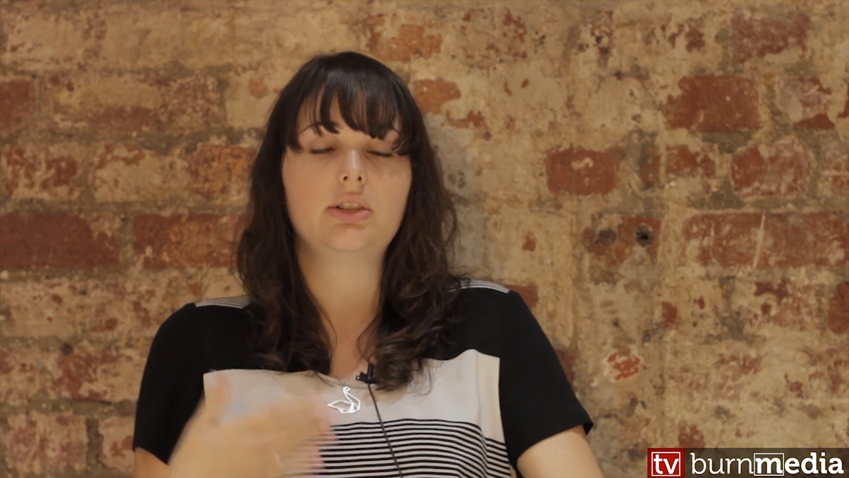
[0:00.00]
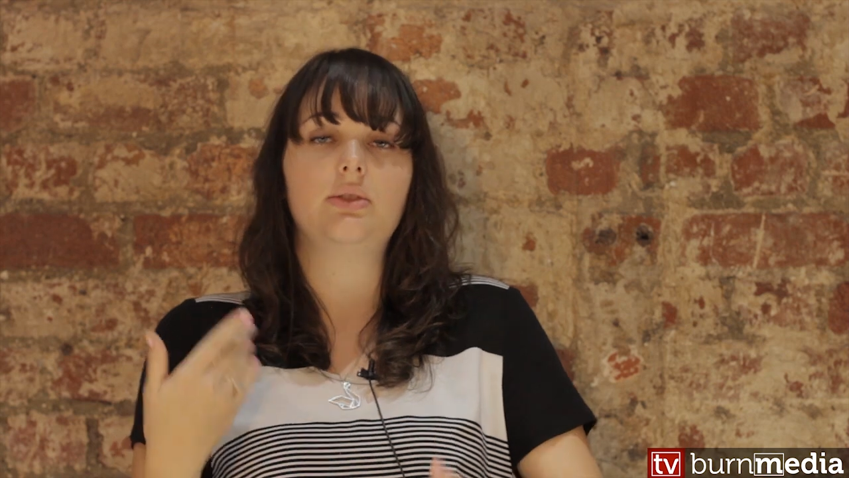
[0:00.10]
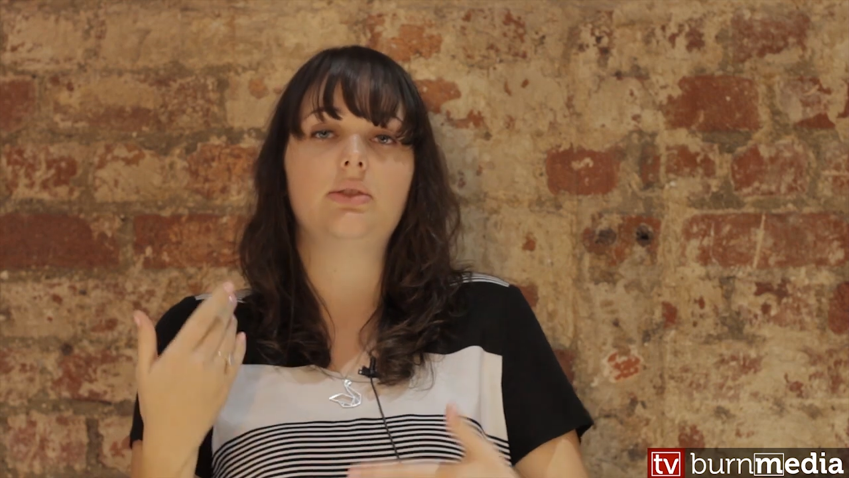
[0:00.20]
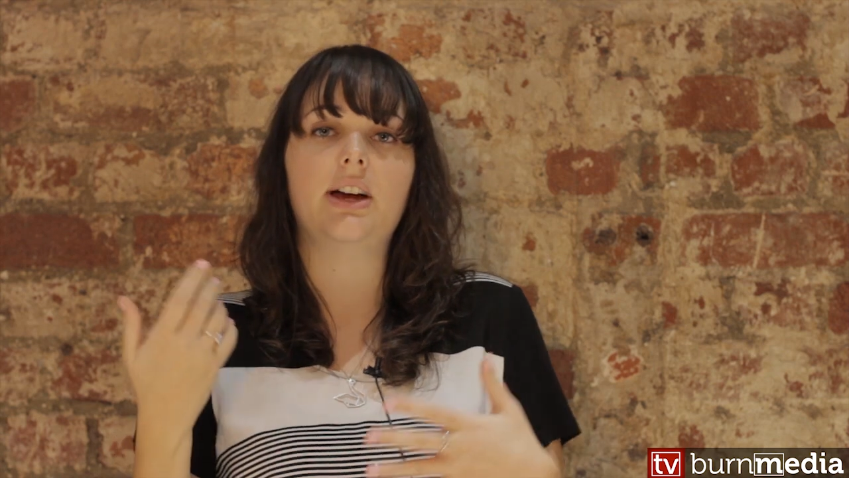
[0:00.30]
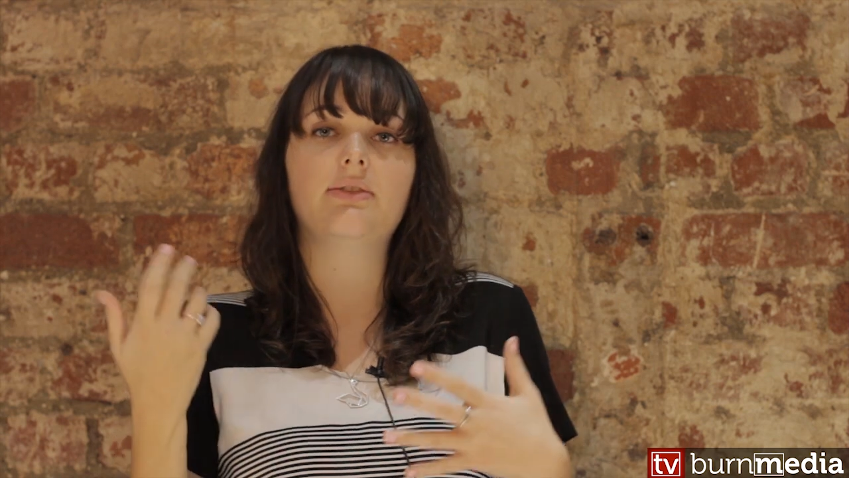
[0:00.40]
and
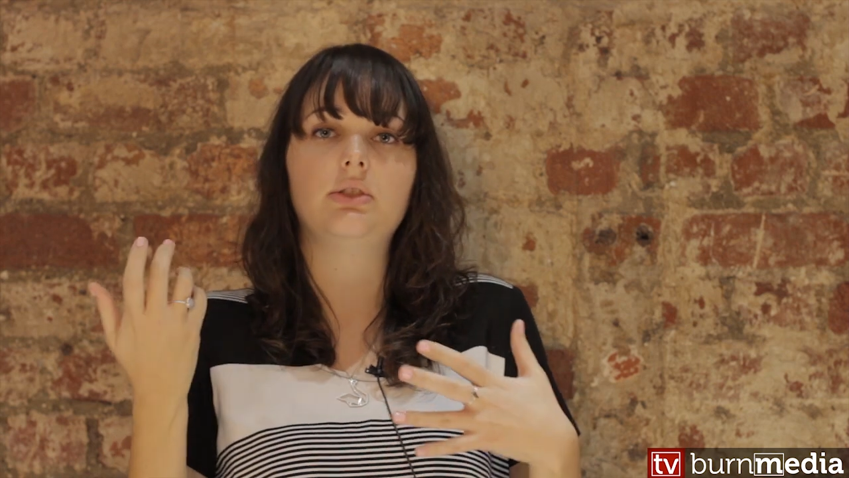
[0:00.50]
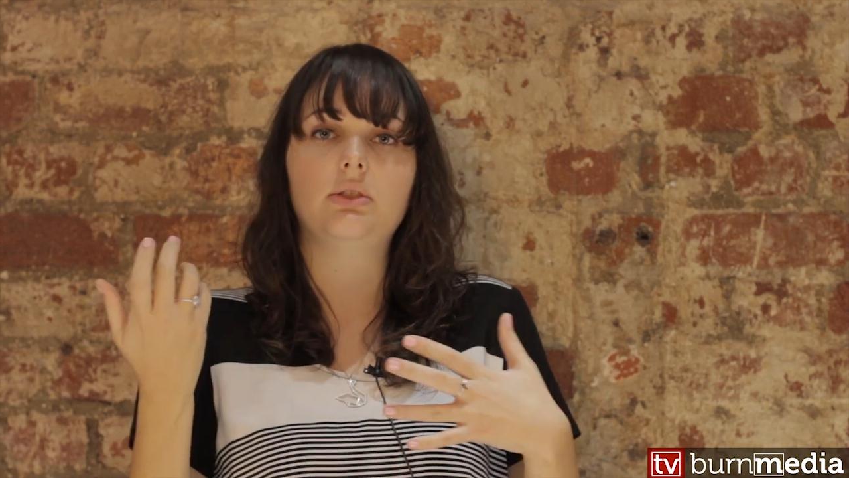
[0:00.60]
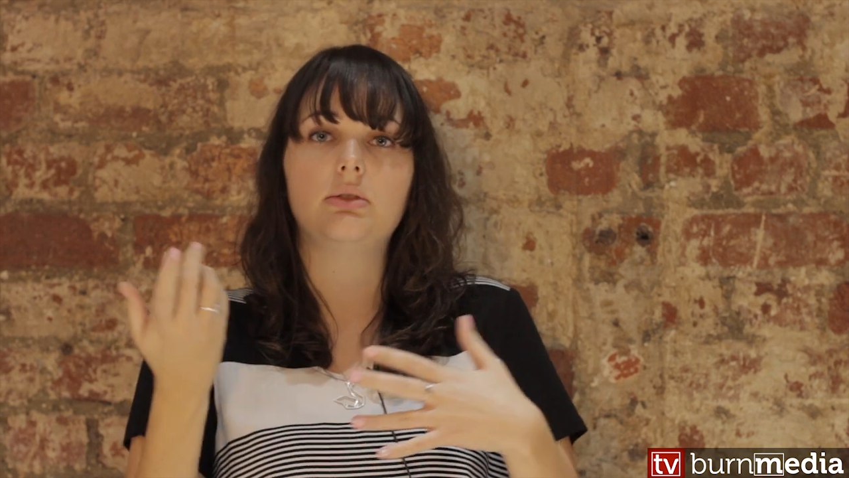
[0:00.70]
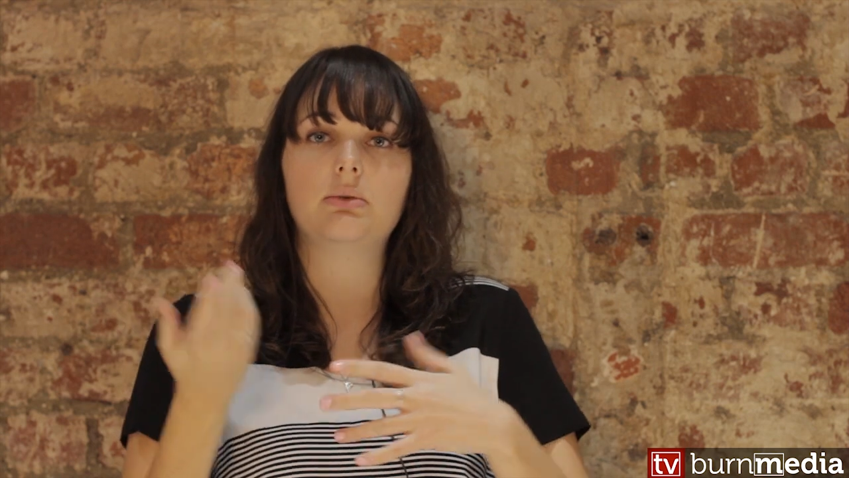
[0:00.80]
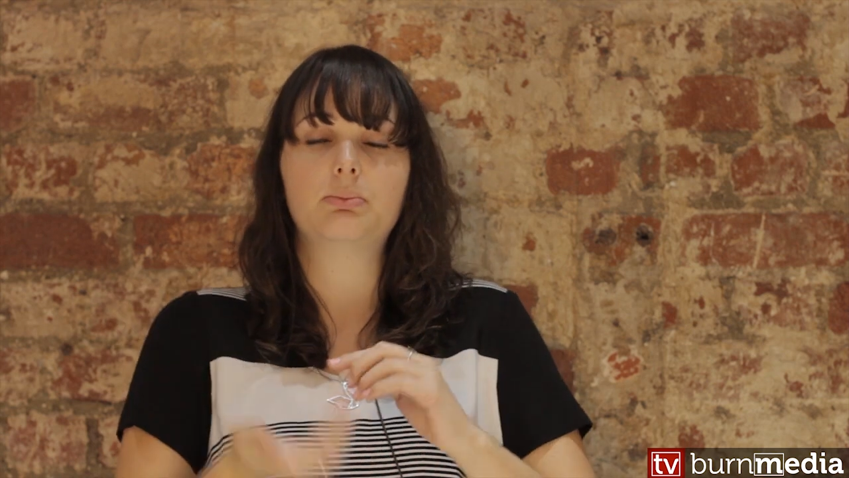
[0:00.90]
you'd have
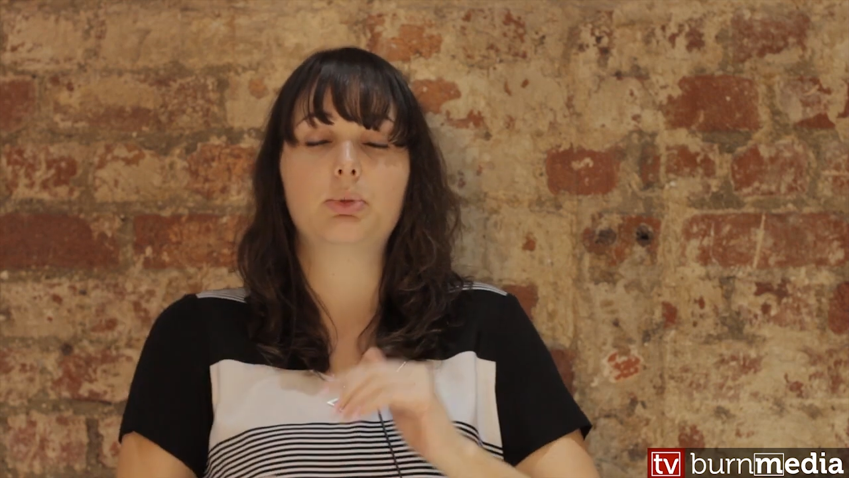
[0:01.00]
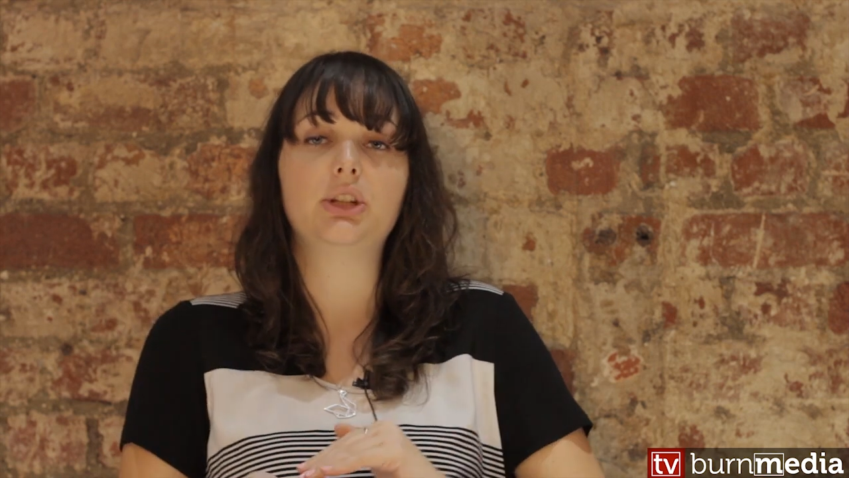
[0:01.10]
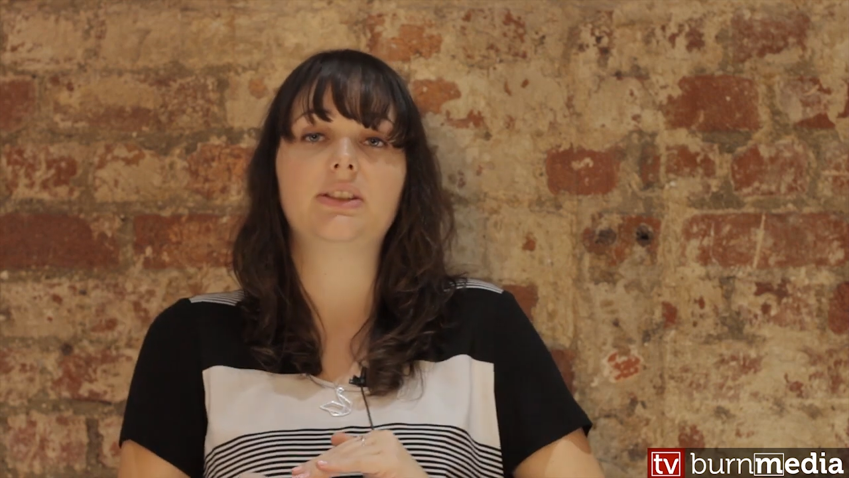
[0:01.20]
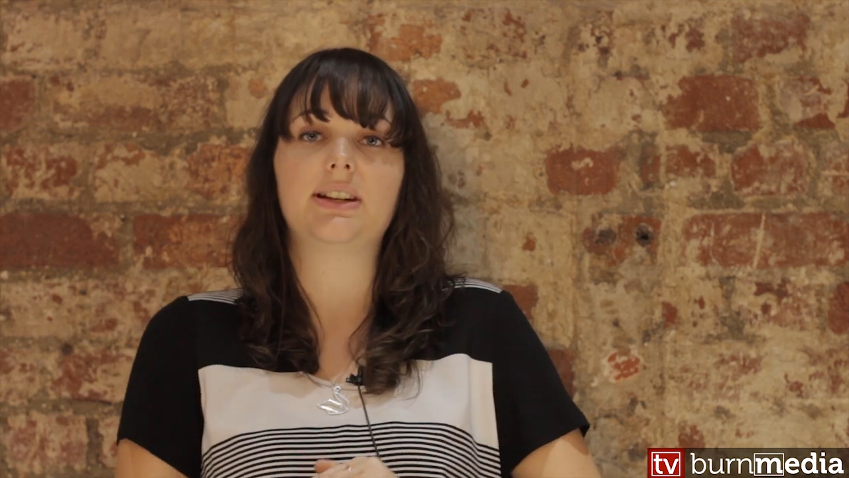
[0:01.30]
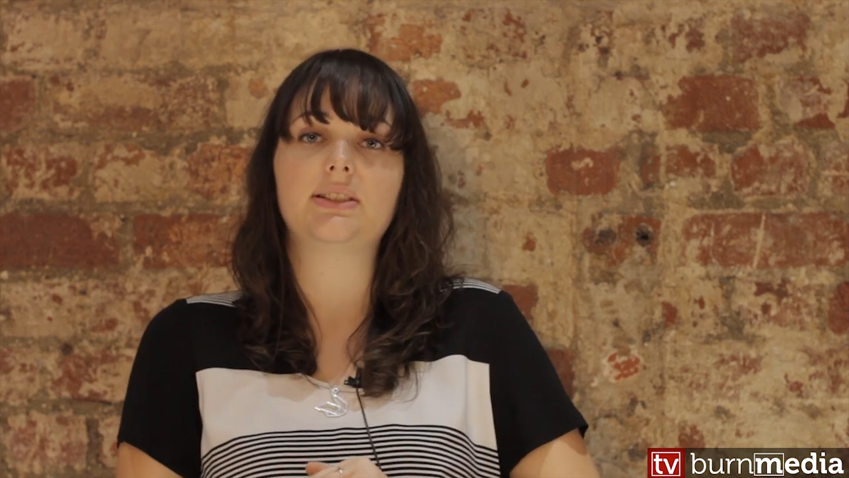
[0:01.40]
to
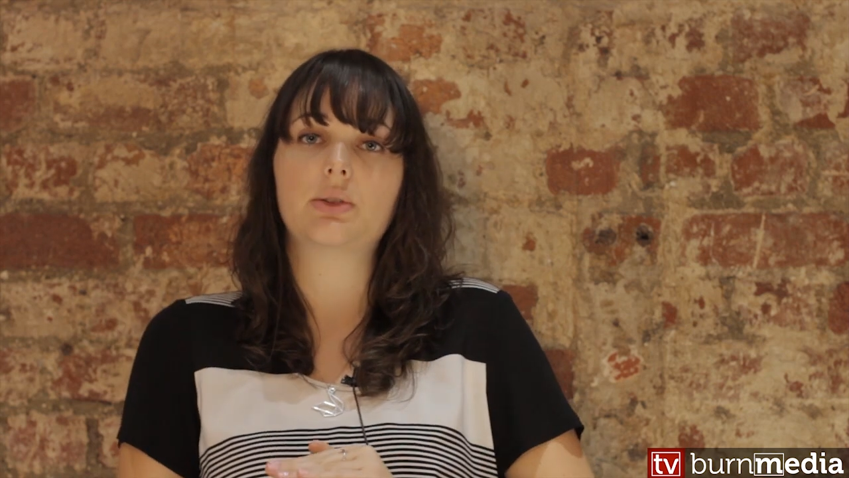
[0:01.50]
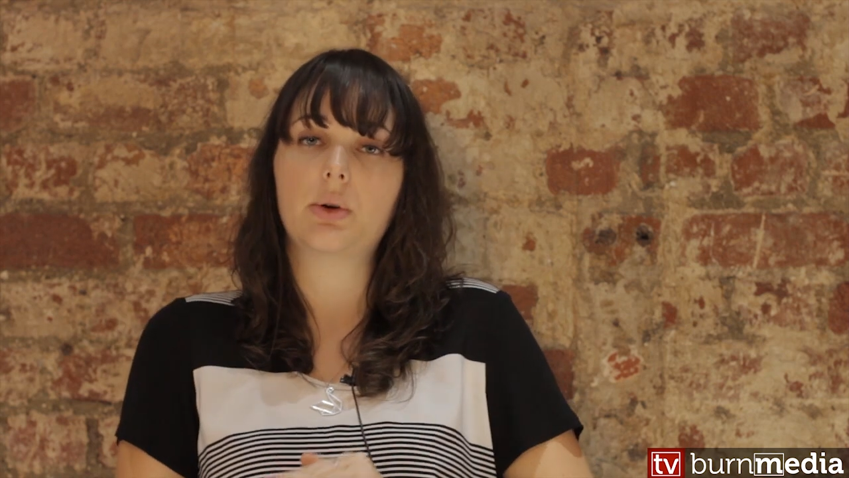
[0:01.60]
put in that